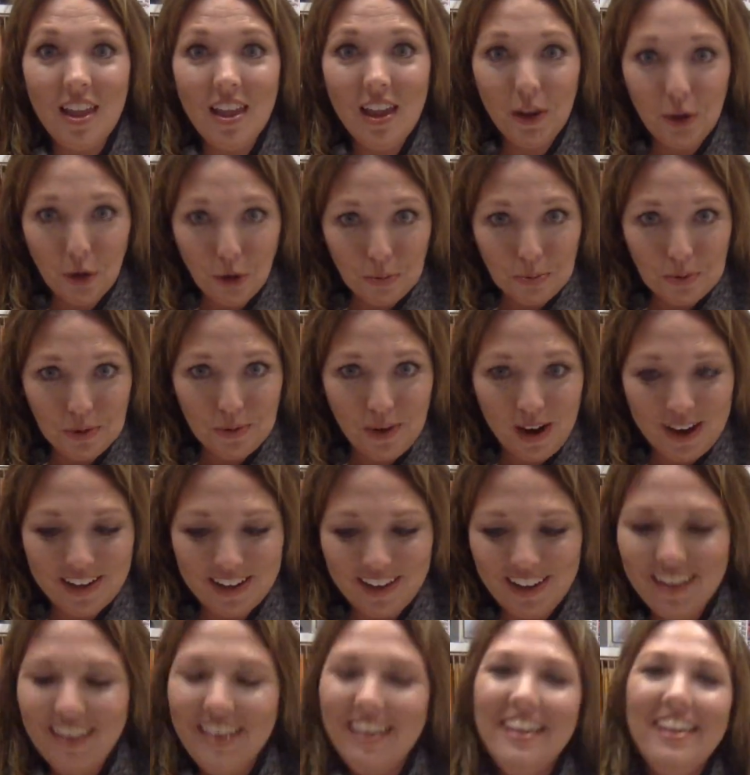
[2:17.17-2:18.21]
I hope you're
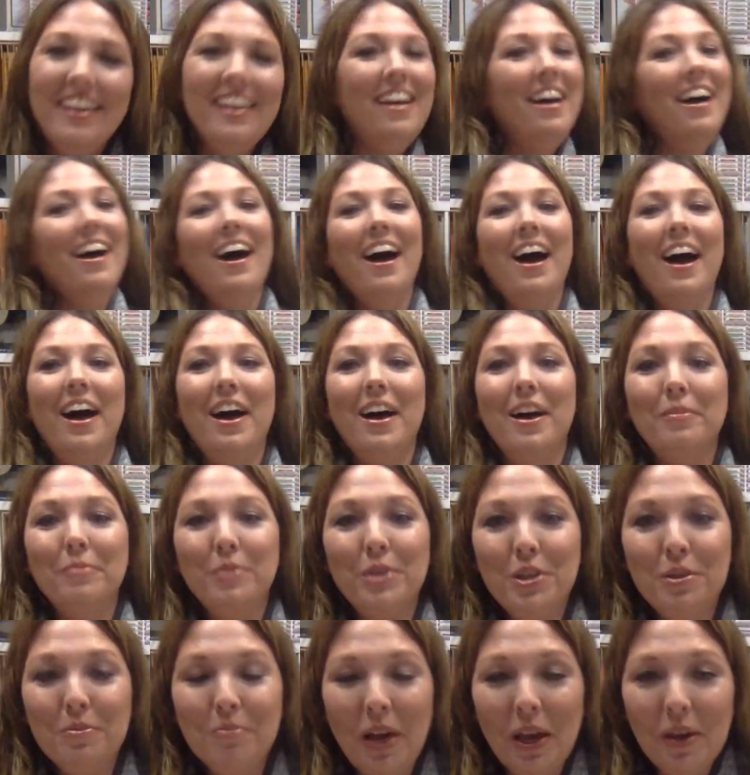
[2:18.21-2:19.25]
ready. Um,
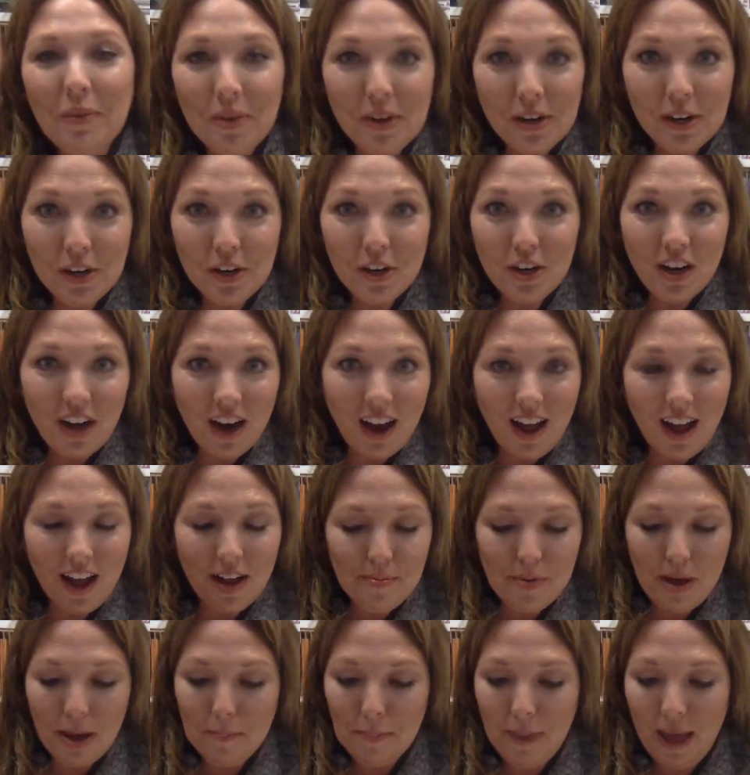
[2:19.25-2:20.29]
you might want to grab
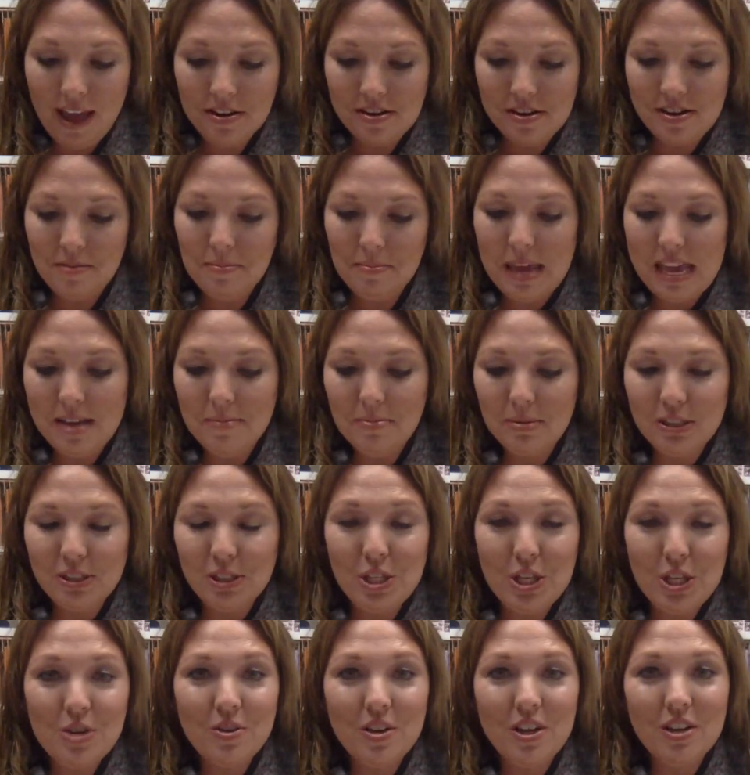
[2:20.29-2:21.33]
a pen and a paper
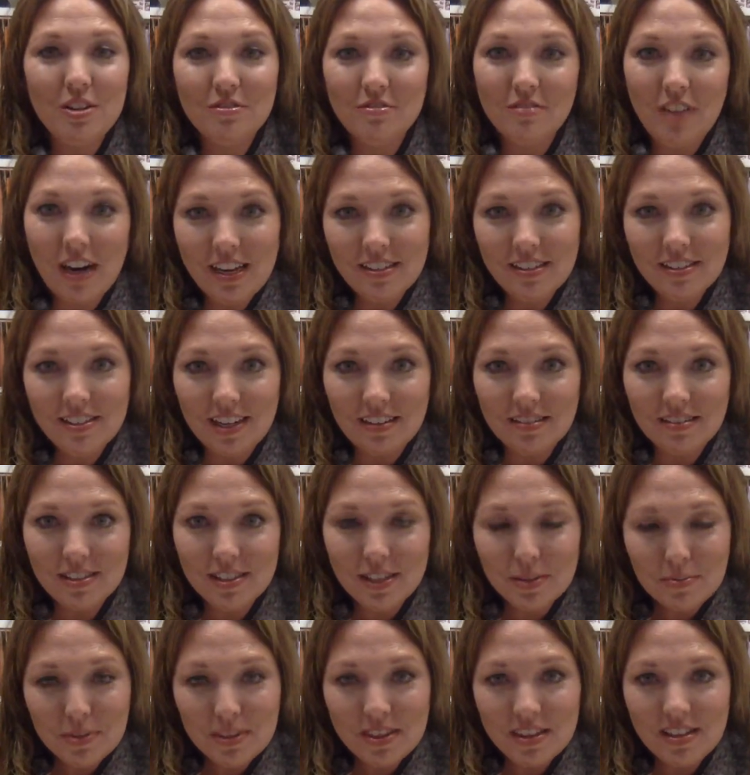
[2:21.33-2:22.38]
so you can write down
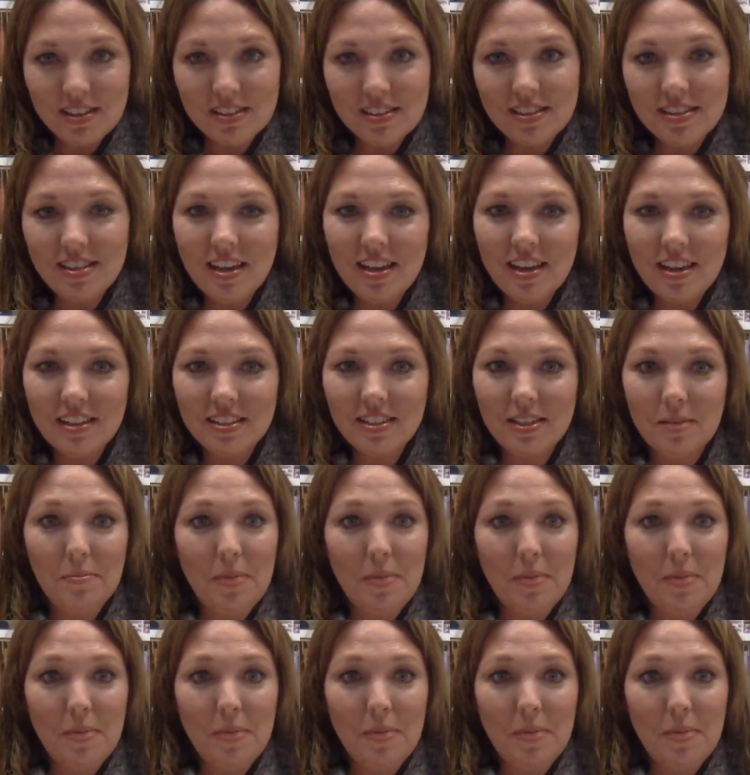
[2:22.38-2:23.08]
some of these things.